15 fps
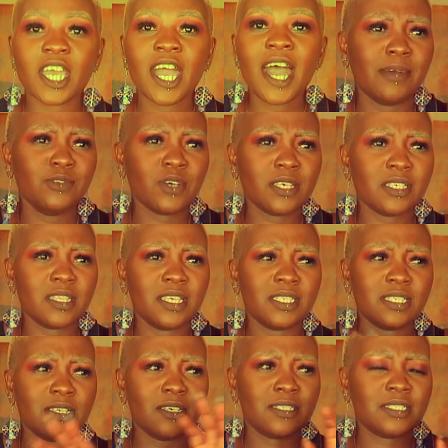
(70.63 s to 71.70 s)
I'm going to answer this
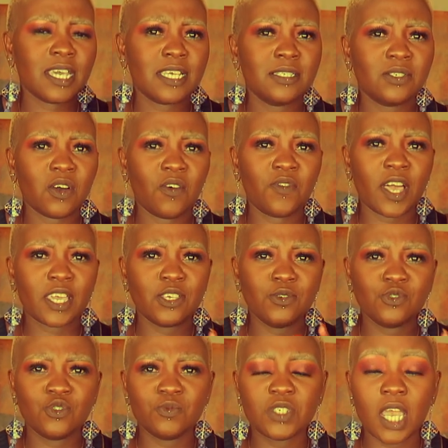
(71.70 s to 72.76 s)
in a sense of like
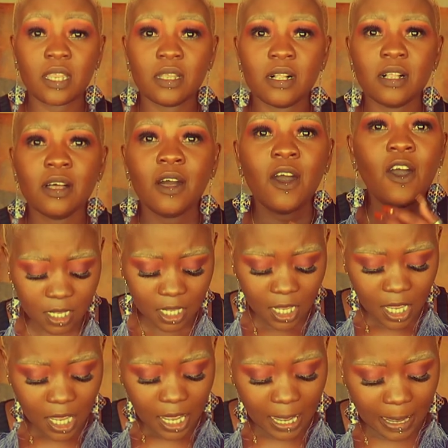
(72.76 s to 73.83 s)
YouTube channel.
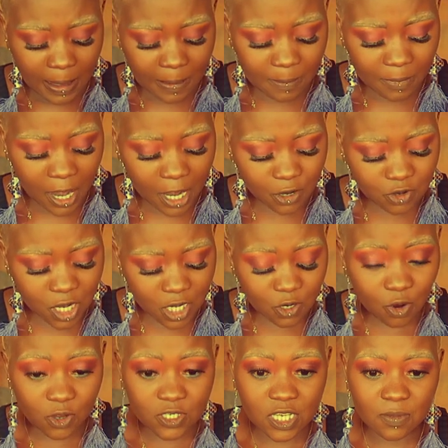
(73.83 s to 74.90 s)
I create
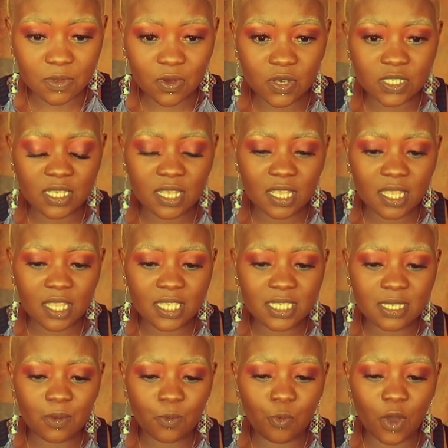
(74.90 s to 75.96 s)
content because it's
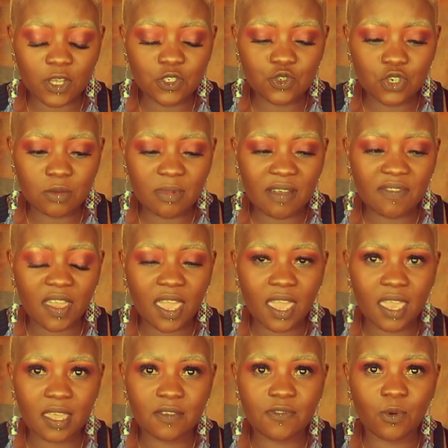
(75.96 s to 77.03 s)
one dream I've
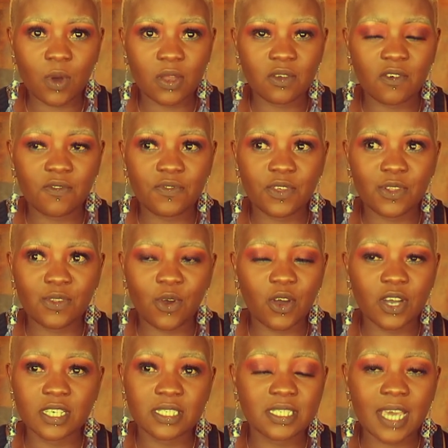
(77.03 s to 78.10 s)
had for one of the
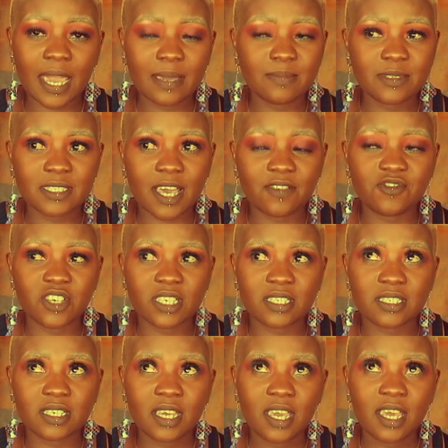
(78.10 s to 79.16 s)
longest times. I just
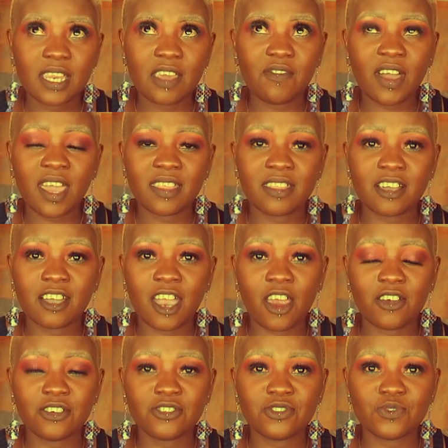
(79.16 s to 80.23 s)
never had the
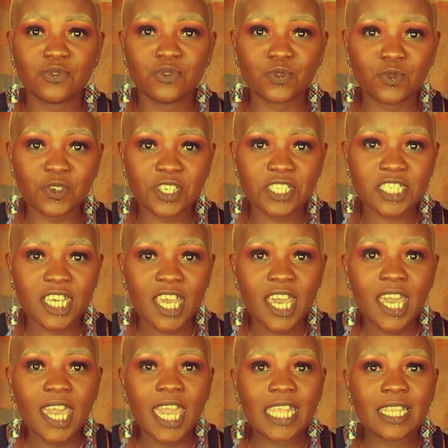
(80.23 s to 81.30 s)
courage to do it,
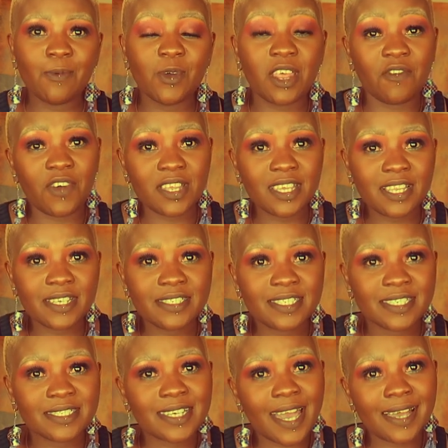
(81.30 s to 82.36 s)
and then when I finally
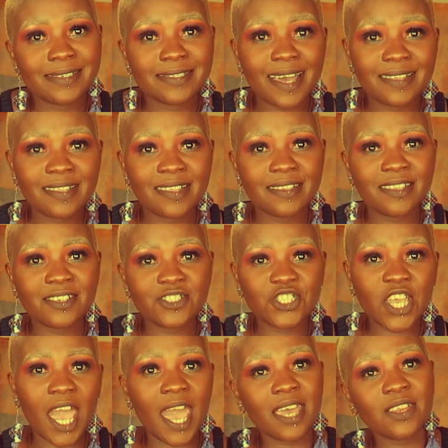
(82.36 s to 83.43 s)
did, I started the
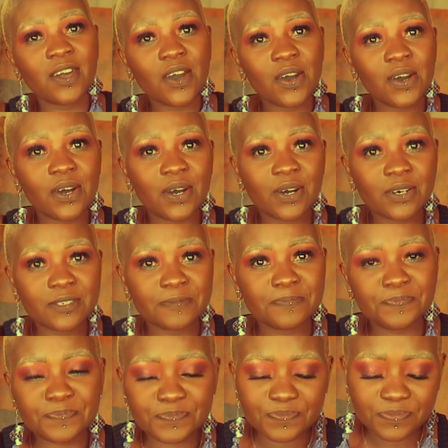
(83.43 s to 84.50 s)
channel.
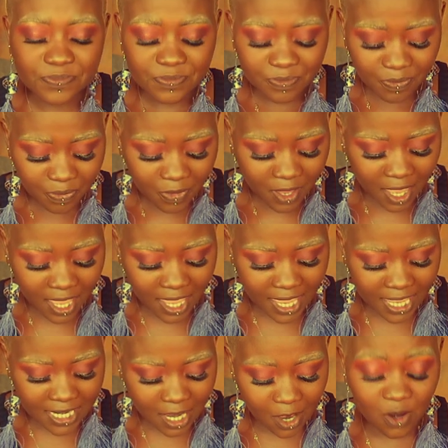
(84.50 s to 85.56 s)

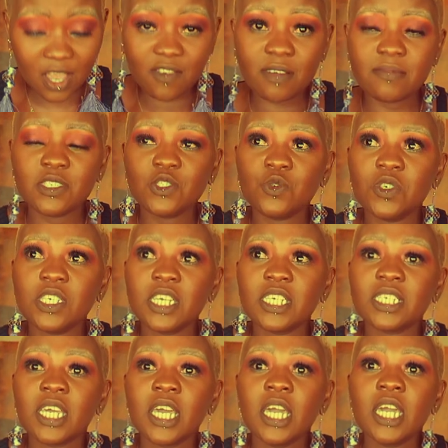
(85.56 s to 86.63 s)
And how long have I been doing
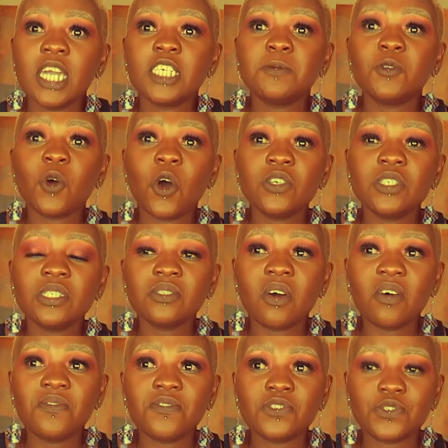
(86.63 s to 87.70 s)
it? It's been on and
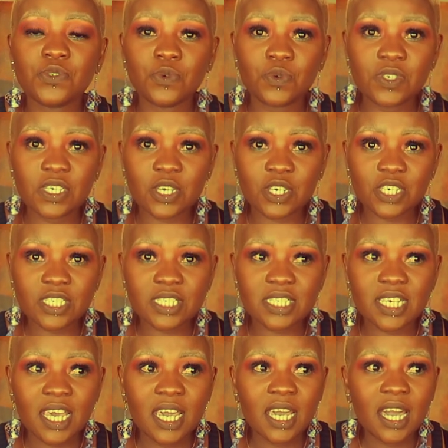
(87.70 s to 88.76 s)
off for 2 years.
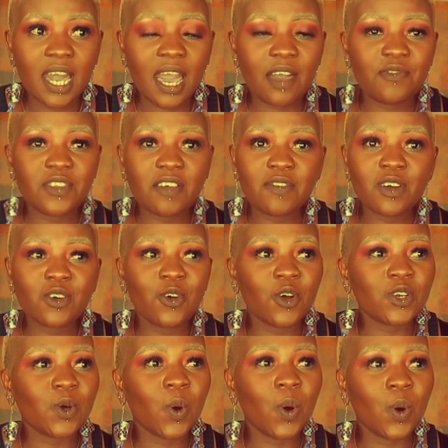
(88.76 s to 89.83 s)
I've never
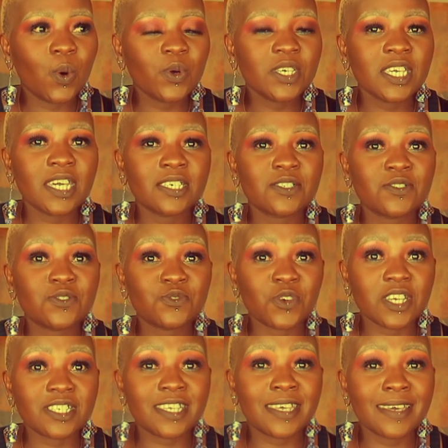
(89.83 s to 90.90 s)
gone a whole year
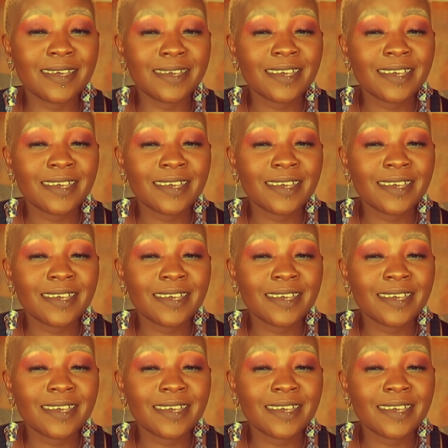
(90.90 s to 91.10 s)
straight.